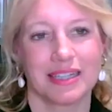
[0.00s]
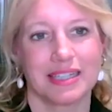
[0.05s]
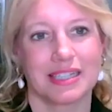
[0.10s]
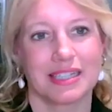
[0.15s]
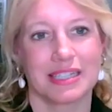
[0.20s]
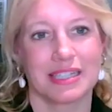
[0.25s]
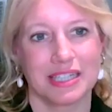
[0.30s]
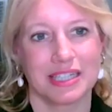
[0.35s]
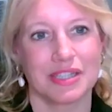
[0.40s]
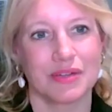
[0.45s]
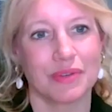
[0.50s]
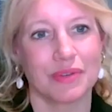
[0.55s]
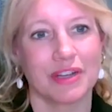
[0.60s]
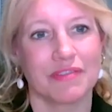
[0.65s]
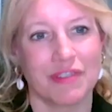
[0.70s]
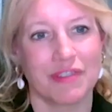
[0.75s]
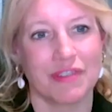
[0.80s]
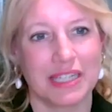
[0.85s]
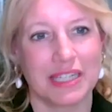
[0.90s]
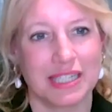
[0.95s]
it's a really
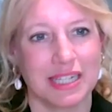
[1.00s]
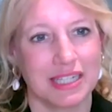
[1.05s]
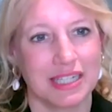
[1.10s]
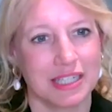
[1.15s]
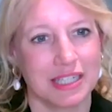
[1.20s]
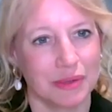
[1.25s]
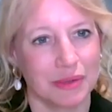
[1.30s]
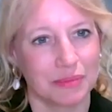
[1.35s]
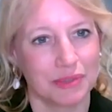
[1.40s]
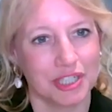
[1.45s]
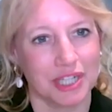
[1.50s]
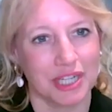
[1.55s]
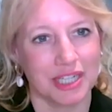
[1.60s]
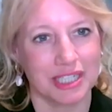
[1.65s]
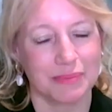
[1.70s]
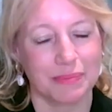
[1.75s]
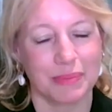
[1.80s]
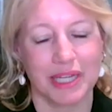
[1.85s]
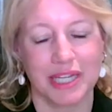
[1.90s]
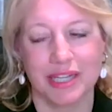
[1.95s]
fascinating
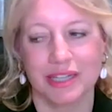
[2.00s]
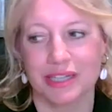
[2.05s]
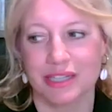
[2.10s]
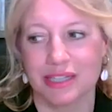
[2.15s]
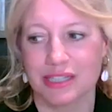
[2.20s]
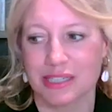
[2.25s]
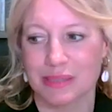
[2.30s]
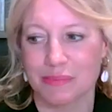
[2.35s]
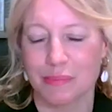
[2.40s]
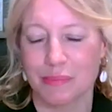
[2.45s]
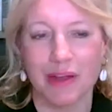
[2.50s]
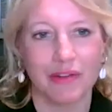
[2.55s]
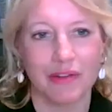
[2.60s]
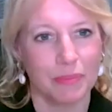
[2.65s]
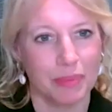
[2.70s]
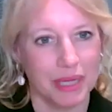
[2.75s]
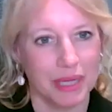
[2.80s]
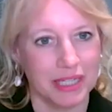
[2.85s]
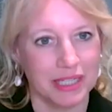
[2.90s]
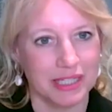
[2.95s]
object, because Mary
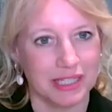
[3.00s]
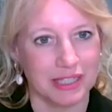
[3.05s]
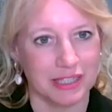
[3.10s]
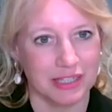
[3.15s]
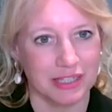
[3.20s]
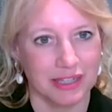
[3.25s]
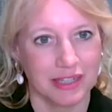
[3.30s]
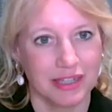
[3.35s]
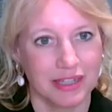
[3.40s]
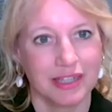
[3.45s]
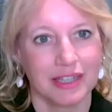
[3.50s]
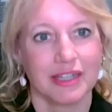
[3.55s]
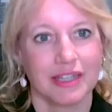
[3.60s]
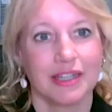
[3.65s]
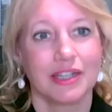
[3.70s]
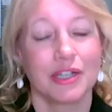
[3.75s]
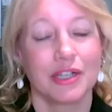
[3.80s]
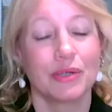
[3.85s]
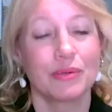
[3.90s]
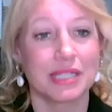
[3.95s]
Pearson,
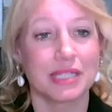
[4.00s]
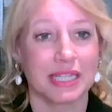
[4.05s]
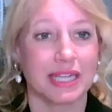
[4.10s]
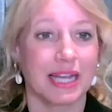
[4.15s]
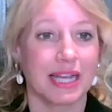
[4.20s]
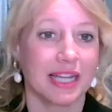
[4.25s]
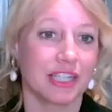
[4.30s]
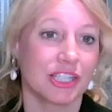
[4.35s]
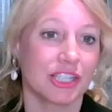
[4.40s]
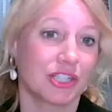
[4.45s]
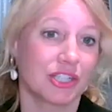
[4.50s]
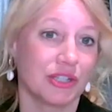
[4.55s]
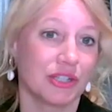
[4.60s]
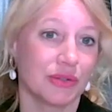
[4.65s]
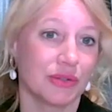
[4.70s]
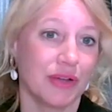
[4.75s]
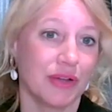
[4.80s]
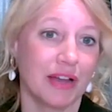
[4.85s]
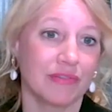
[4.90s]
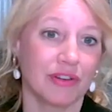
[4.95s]
who was engaged
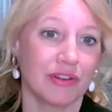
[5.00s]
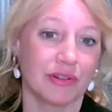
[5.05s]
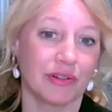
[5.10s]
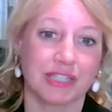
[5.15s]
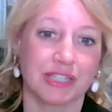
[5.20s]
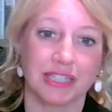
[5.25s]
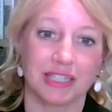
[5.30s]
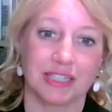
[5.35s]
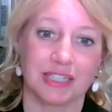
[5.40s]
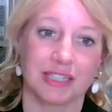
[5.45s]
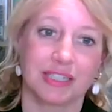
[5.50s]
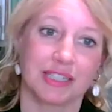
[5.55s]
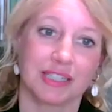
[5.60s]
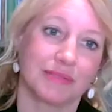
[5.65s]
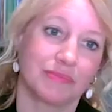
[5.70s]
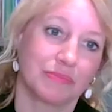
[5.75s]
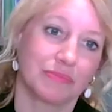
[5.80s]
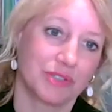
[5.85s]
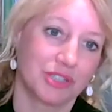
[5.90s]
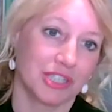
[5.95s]
to Henry Austen,
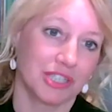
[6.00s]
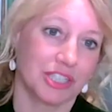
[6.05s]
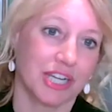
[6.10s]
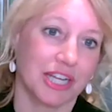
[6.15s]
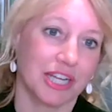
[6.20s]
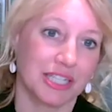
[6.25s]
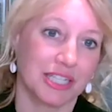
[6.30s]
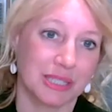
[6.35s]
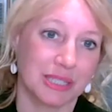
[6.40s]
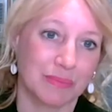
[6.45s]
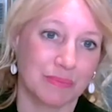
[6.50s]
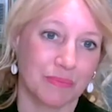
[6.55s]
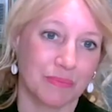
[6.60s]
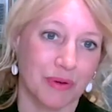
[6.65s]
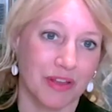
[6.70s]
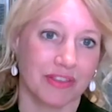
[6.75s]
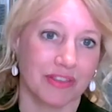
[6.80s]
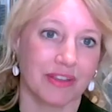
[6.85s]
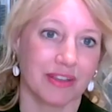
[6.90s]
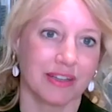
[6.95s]
to Jane's
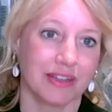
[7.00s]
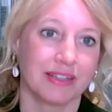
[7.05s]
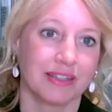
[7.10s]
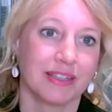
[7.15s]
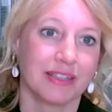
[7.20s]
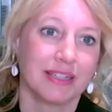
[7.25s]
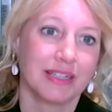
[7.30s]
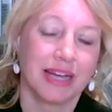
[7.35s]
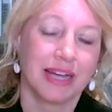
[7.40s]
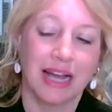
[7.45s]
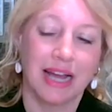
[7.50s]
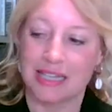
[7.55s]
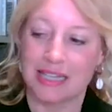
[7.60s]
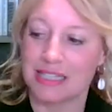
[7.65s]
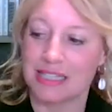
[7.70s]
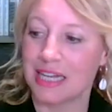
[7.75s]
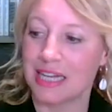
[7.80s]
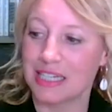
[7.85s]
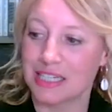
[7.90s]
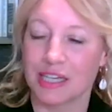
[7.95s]
brother,
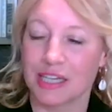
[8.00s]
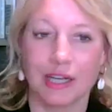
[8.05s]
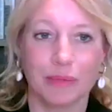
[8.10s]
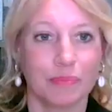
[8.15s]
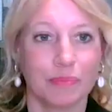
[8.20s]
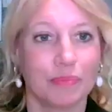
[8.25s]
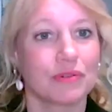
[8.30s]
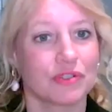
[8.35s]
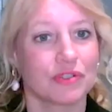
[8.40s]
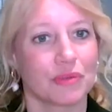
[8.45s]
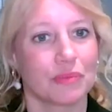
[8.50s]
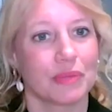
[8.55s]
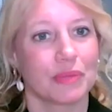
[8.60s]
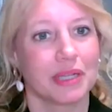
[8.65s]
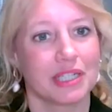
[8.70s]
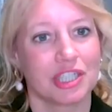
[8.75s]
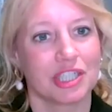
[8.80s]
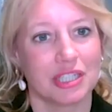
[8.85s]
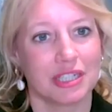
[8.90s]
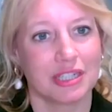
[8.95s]
has had her portrait
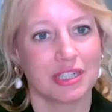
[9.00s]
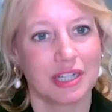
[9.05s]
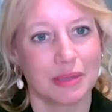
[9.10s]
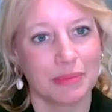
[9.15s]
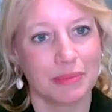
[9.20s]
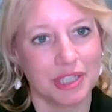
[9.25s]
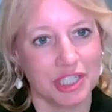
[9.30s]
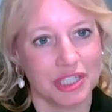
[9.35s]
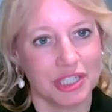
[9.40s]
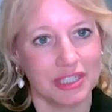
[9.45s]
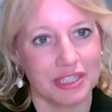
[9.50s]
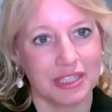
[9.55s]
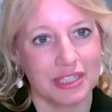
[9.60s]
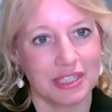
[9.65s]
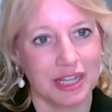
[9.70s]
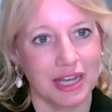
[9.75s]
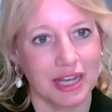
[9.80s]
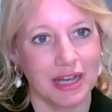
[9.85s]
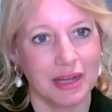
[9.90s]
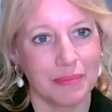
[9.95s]
miniature commissioned
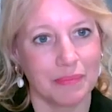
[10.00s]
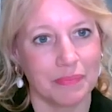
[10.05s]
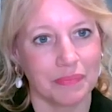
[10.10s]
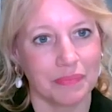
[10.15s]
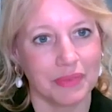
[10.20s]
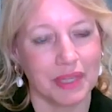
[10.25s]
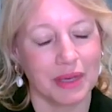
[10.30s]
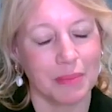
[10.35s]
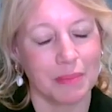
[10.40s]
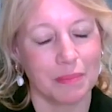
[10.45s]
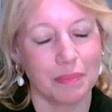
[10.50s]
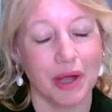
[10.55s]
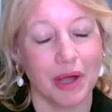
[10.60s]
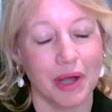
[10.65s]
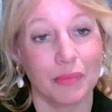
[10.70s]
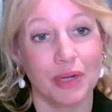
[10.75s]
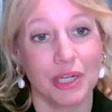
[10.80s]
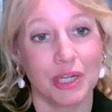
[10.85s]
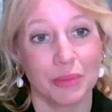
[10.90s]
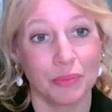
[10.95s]
by
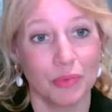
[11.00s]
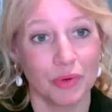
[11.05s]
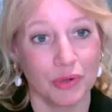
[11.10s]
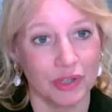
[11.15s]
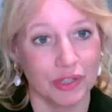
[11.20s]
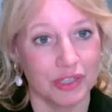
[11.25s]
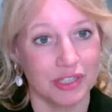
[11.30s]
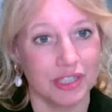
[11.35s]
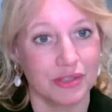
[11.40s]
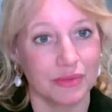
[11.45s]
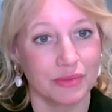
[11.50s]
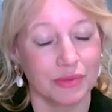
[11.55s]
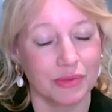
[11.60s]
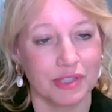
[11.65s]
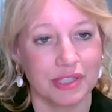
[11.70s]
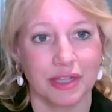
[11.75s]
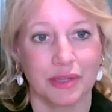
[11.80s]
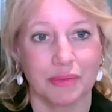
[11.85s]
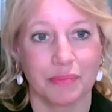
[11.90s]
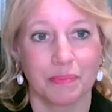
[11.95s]
William Wood, who
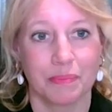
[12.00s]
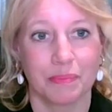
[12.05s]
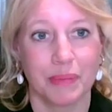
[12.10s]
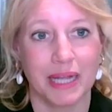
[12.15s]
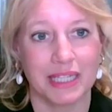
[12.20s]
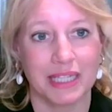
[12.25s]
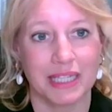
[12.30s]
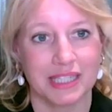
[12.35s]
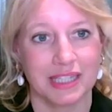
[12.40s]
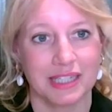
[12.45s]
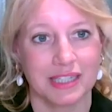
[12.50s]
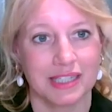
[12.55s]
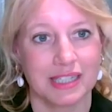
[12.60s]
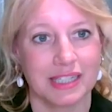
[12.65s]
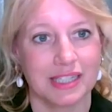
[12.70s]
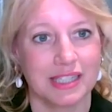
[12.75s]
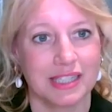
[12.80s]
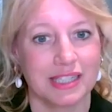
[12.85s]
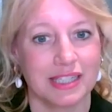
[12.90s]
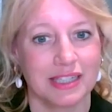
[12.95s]
also paints her
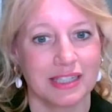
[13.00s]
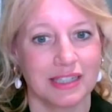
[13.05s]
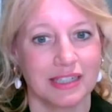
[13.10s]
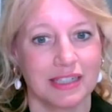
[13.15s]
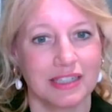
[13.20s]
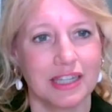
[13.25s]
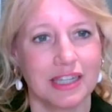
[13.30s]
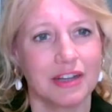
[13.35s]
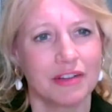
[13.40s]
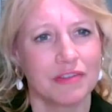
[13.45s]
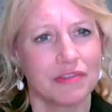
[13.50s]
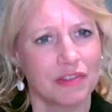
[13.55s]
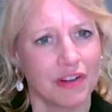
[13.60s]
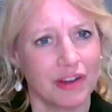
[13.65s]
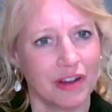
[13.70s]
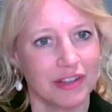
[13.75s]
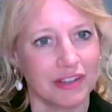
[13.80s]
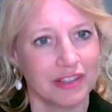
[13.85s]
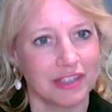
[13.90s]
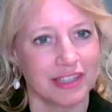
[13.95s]
sister. And her
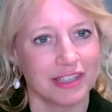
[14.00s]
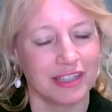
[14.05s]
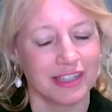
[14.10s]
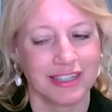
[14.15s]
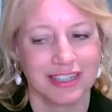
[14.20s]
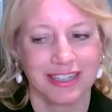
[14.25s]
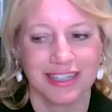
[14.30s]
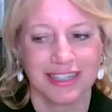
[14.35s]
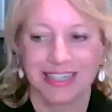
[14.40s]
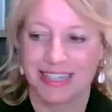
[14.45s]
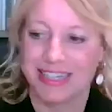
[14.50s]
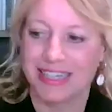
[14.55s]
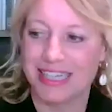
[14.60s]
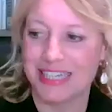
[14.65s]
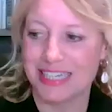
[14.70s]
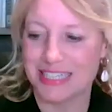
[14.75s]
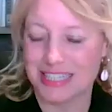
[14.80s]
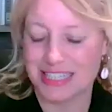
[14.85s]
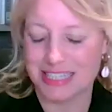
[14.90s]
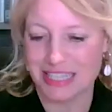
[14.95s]
father
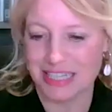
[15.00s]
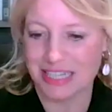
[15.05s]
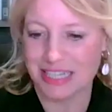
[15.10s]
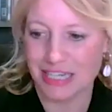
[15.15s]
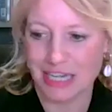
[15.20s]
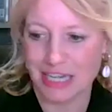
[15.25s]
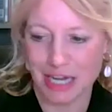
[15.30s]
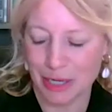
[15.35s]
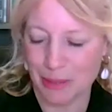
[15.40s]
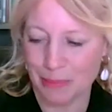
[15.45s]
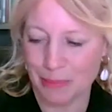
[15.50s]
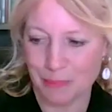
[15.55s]
is the